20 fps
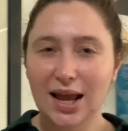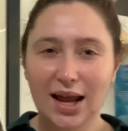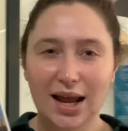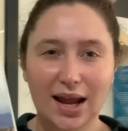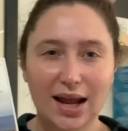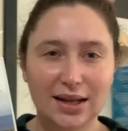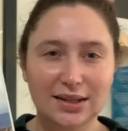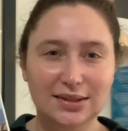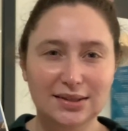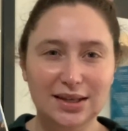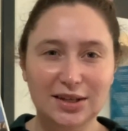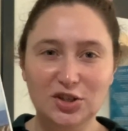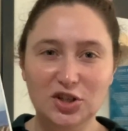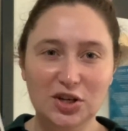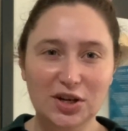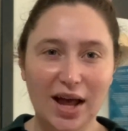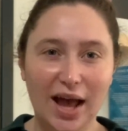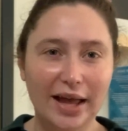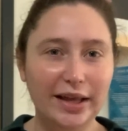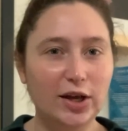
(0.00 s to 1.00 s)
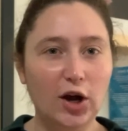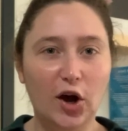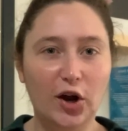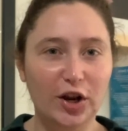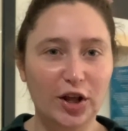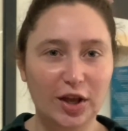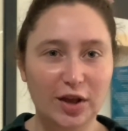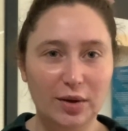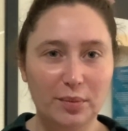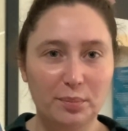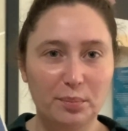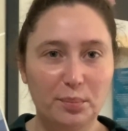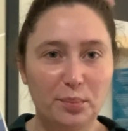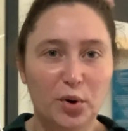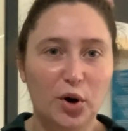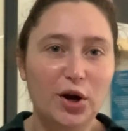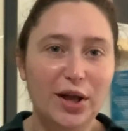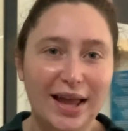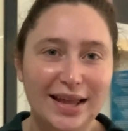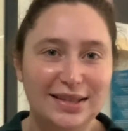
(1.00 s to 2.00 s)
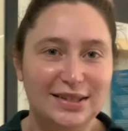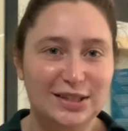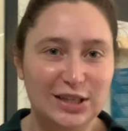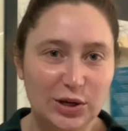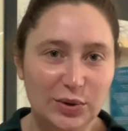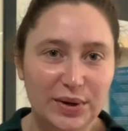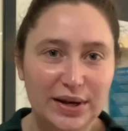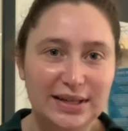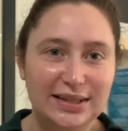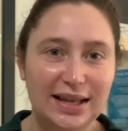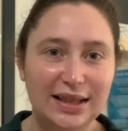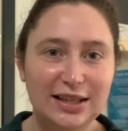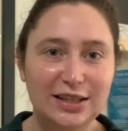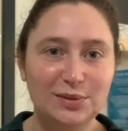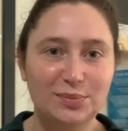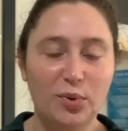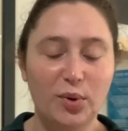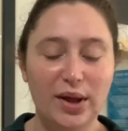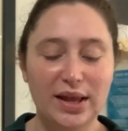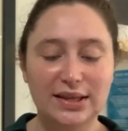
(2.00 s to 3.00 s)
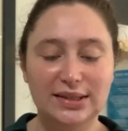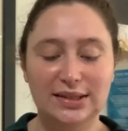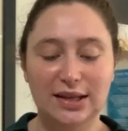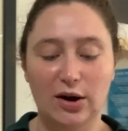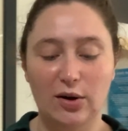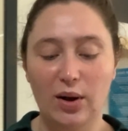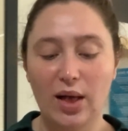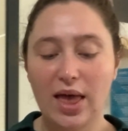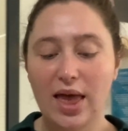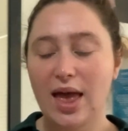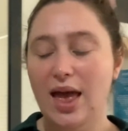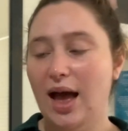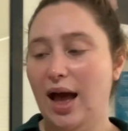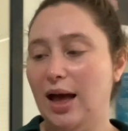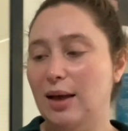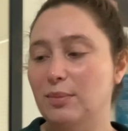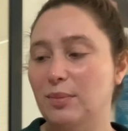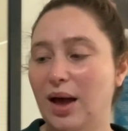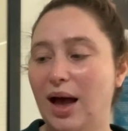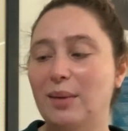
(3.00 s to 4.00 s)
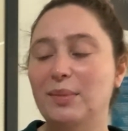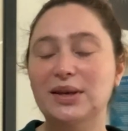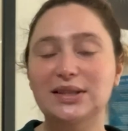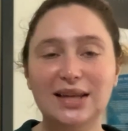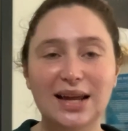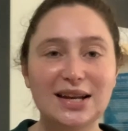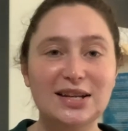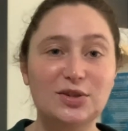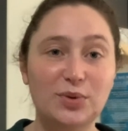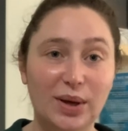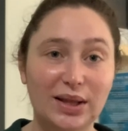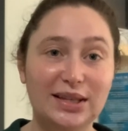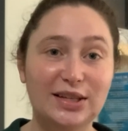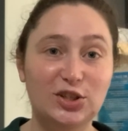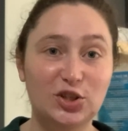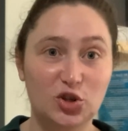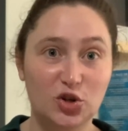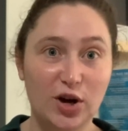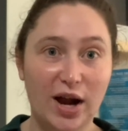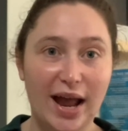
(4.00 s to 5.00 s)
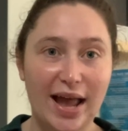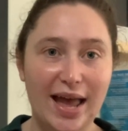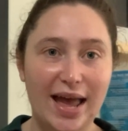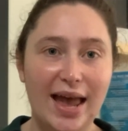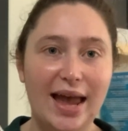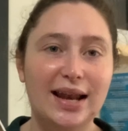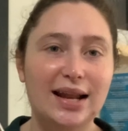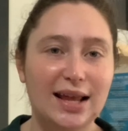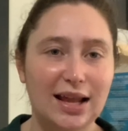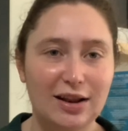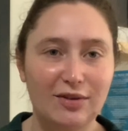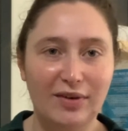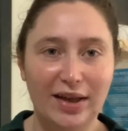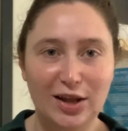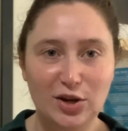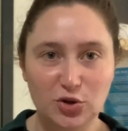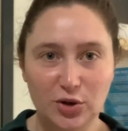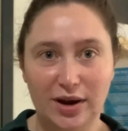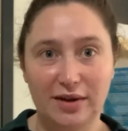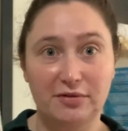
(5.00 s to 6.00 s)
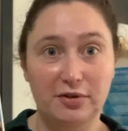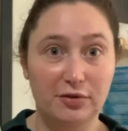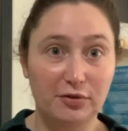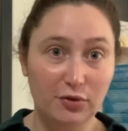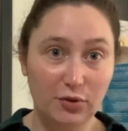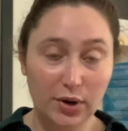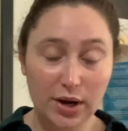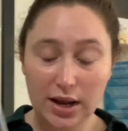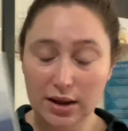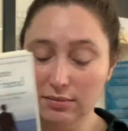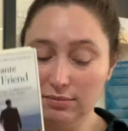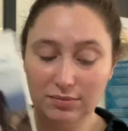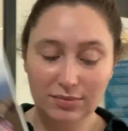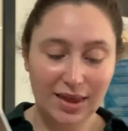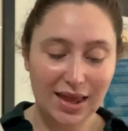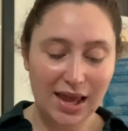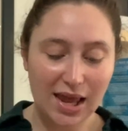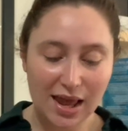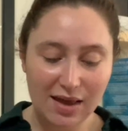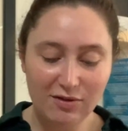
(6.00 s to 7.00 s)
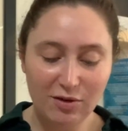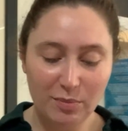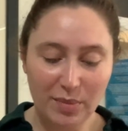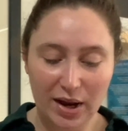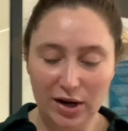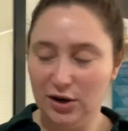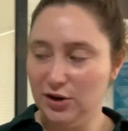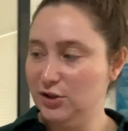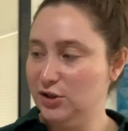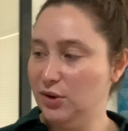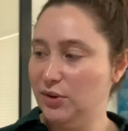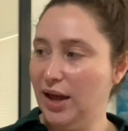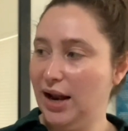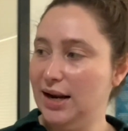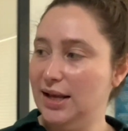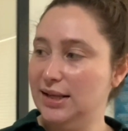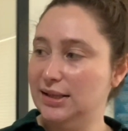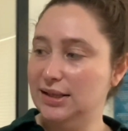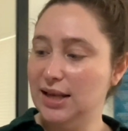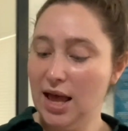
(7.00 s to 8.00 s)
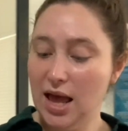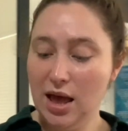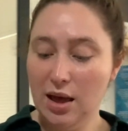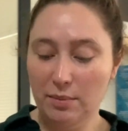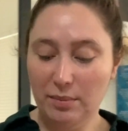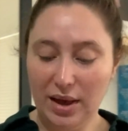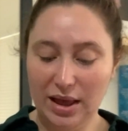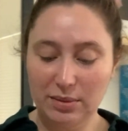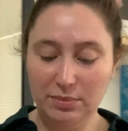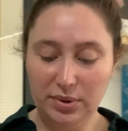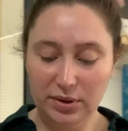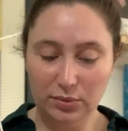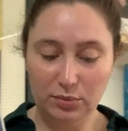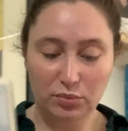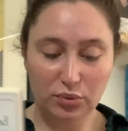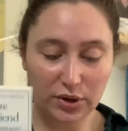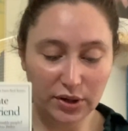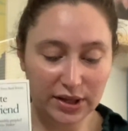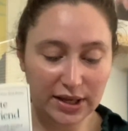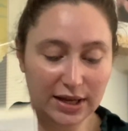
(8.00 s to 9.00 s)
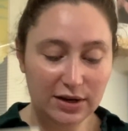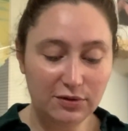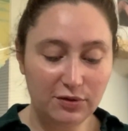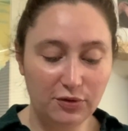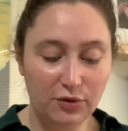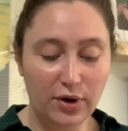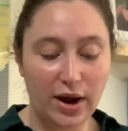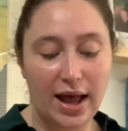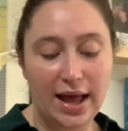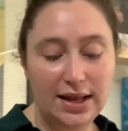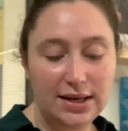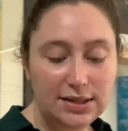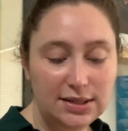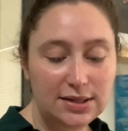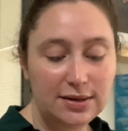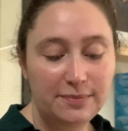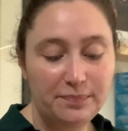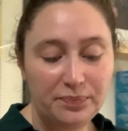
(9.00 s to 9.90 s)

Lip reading: It's such an iconic book and series at this point, so I'm excited to at least try it. And again, if I can try it for free, even better. So that is My Brilliant Friend.